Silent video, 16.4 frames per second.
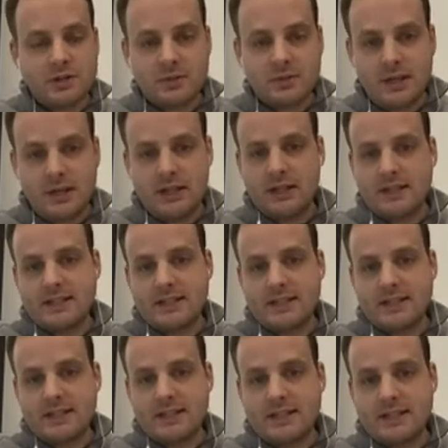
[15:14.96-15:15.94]
to me at any time
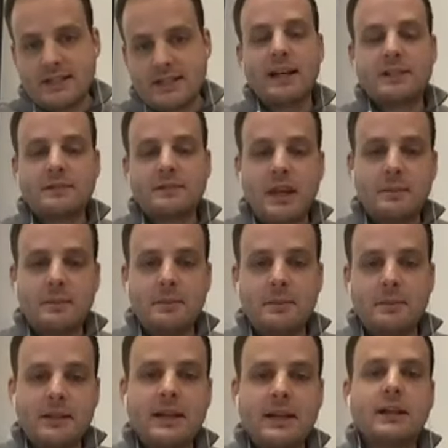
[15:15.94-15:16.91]
at jason at
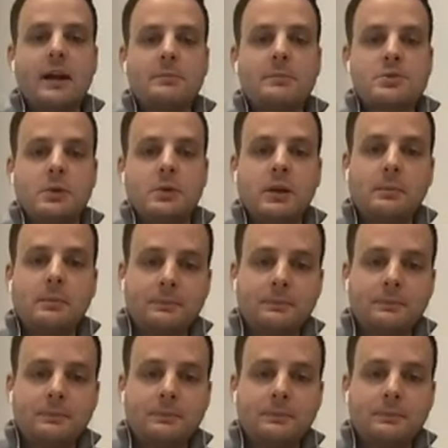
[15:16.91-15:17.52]
activecampaign.com as well.